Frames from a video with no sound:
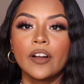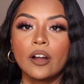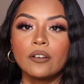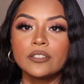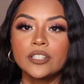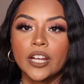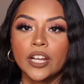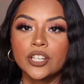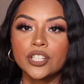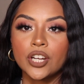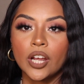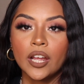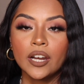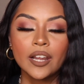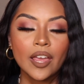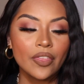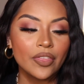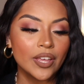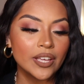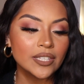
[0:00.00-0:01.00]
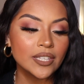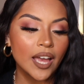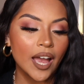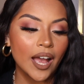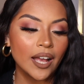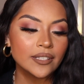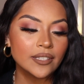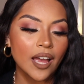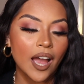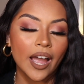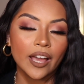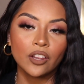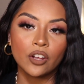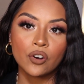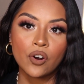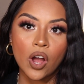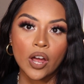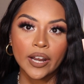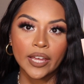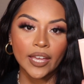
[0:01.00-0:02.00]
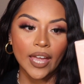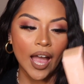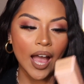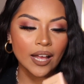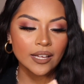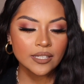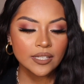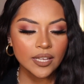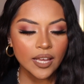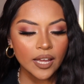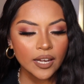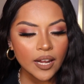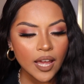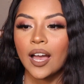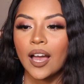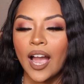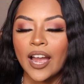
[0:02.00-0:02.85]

Foundation. This has hyaluronic acid.